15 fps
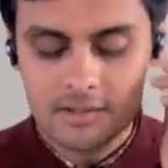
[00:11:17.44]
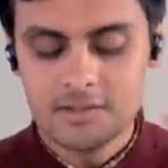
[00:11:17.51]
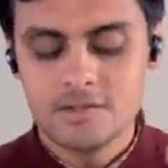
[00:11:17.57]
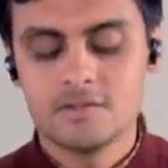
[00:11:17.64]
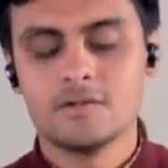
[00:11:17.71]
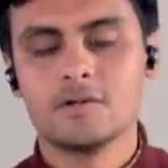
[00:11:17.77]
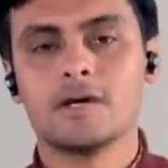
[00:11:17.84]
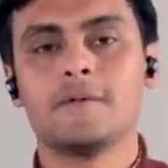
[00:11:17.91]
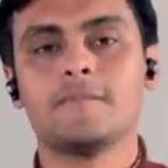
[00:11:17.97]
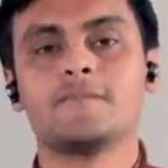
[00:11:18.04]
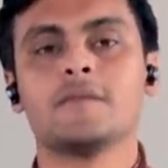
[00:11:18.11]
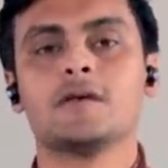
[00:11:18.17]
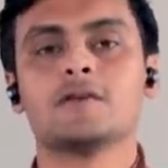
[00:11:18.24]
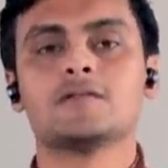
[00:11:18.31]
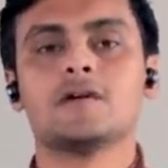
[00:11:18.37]
So okay,
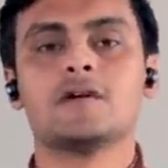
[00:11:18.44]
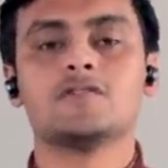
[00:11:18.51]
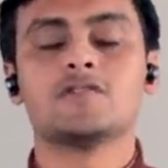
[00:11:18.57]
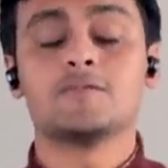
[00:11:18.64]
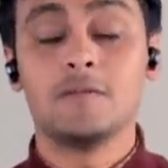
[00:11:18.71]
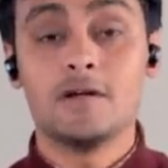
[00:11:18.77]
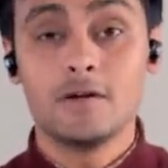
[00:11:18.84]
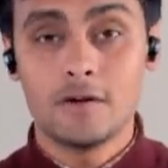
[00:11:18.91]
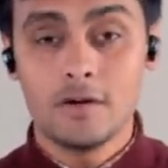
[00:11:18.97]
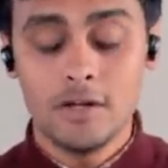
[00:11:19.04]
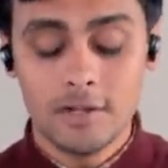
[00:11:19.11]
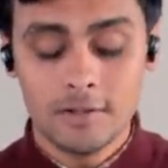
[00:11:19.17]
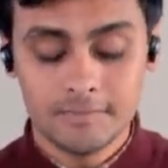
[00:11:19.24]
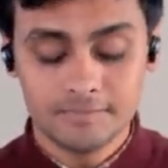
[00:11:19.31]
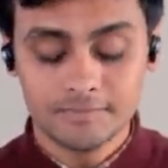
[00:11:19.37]
so I just made a
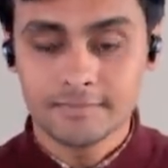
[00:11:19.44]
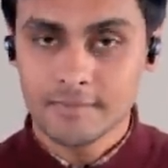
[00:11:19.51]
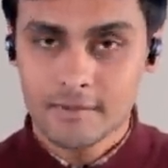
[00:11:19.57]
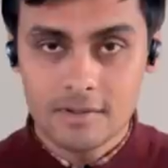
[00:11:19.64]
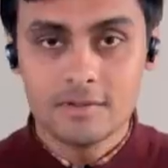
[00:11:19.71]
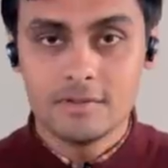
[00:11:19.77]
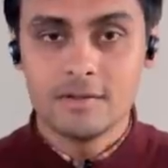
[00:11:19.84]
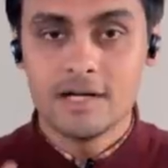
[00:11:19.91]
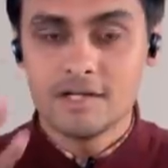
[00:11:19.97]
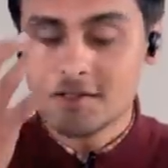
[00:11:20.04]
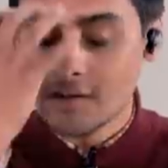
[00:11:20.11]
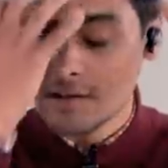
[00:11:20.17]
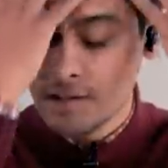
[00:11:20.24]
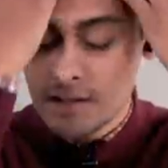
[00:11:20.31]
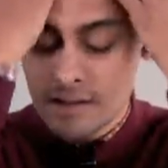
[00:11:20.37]
call. You guys
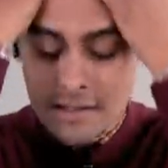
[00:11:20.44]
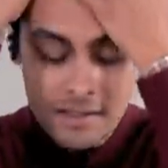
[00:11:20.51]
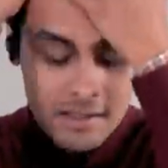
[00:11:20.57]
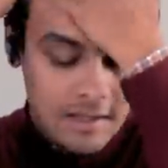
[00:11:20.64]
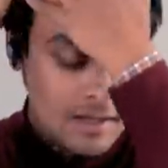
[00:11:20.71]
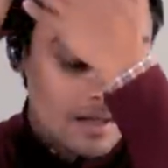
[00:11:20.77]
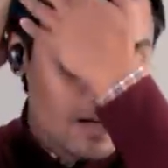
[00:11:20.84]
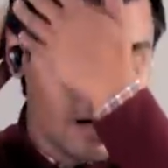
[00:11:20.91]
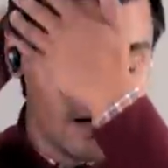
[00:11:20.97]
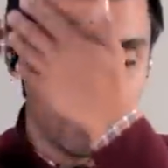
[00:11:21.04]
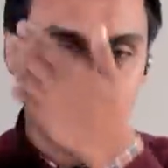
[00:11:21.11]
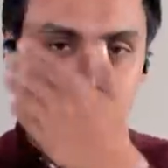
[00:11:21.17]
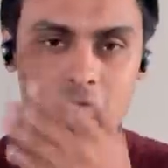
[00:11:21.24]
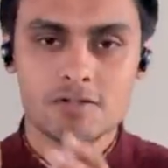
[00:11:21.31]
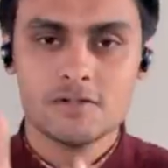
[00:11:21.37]
saw it.
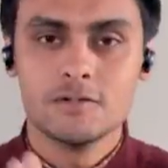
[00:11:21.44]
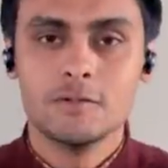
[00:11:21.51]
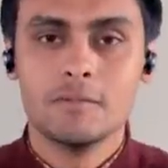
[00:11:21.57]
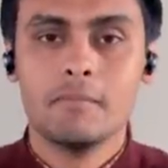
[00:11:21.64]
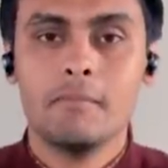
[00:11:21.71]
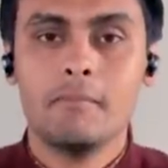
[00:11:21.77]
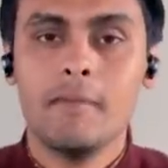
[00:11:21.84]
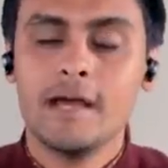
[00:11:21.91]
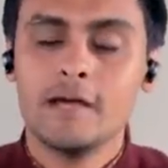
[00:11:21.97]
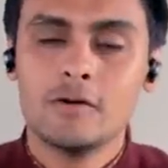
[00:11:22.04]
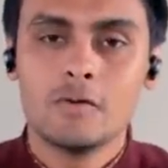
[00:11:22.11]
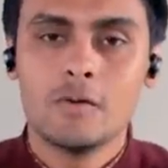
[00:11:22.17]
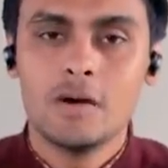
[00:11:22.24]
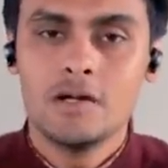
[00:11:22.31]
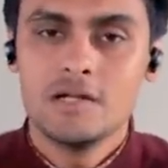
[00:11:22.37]
So mic
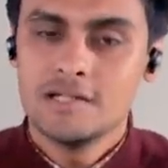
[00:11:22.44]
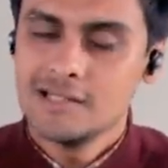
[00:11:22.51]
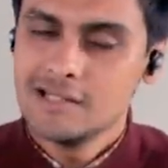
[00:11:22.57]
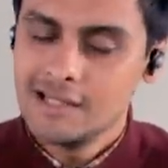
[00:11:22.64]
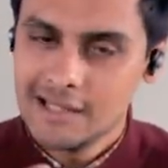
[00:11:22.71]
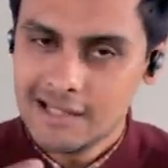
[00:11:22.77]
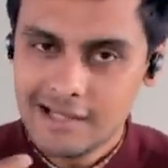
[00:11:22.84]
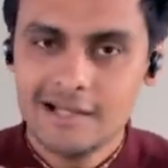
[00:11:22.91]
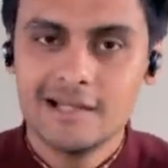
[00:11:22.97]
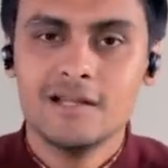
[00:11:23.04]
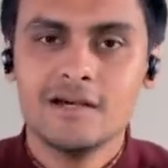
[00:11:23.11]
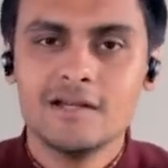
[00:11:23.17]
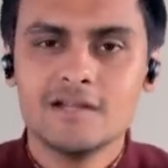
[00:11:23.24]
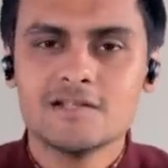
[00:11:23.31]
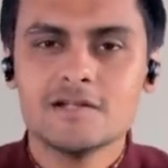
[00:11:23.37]
quality
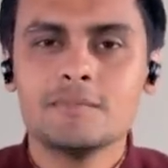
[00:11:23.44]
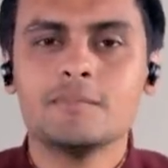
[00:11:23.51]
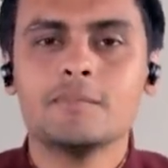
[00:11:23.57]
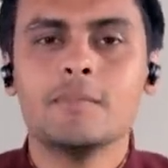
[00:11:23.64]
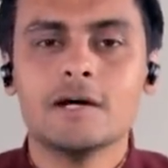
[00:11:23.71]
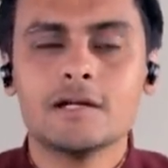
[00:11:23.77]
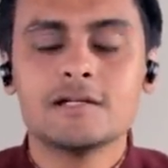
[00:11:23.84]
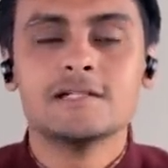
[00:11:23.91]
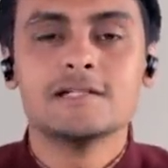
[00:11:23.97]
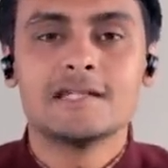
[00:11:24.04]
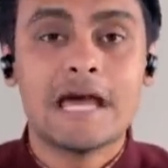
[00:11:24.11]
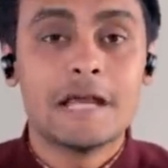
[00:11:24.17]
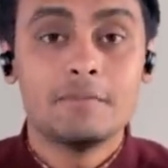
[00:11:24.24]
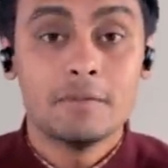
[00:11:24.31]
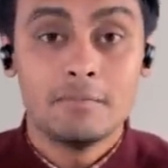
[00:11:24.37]
clear is up, but it
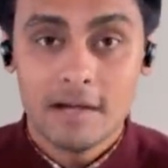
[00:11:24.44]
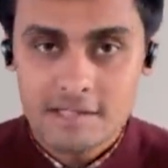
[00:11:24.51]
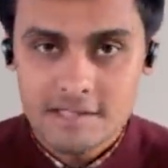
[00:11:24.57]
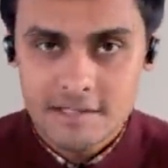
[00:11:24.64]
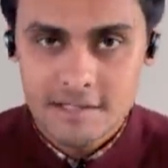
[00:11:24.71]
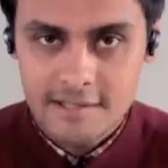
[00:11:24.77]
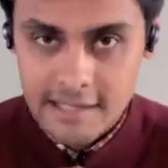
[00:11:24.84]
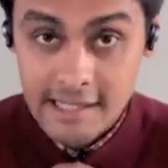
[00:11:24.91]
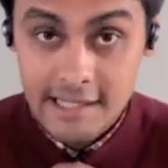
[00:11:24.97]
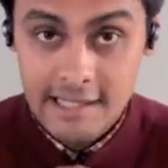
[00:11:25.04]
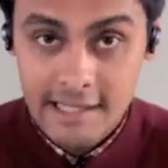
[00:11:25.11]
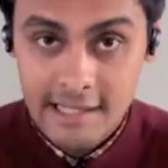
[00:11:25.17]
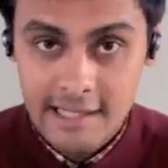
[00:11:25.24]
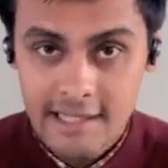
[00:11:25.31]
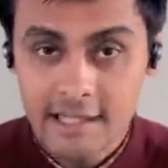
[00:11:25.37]
can be better, re?
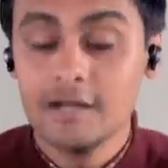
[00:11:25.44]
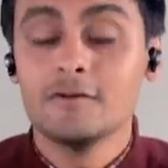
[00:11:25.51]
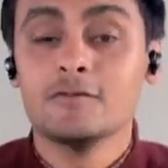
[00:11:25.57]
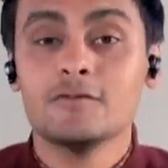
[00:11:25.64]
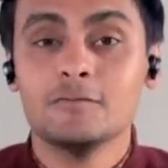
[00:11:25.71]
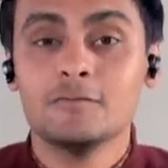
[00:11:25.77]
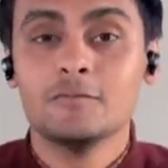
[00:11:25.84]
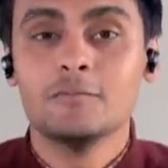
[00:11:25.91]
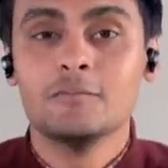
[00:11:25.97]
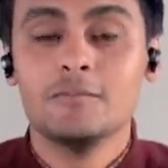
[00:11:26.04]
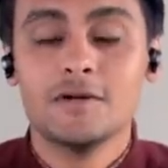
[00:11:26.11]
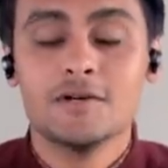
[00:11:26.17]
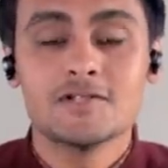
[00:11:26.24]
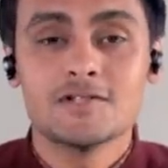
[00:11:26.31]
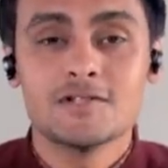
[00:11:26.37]

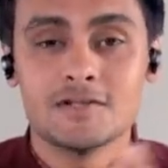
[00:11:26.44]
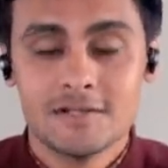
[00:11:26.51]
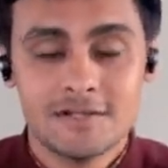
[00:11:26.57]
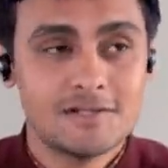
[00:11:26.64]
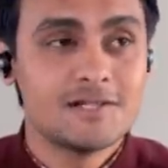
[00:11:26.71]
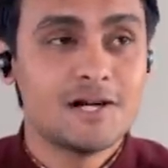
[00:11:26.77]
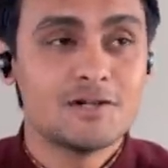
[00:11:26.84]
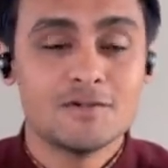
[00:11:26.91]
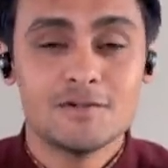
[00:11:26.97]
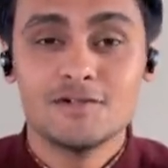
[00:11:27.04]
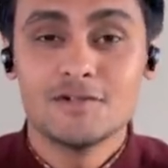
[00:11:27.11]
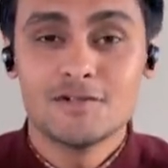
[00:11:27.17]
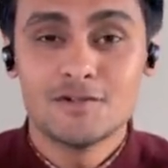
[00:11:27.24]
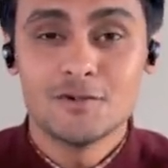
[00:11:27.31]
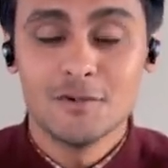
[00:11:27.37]
Because Shashwat
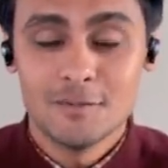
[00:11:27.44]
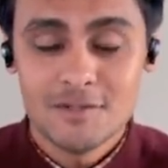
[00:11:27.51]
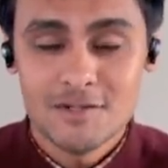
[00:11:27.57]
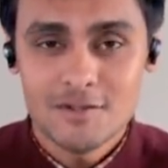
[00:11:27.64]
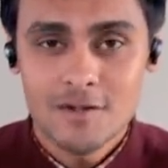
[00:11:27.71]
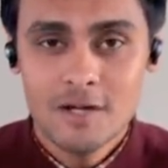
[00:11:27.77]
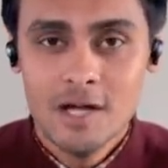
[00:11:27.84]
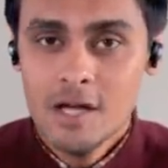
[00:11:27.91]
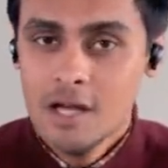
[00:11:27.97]
just told me so.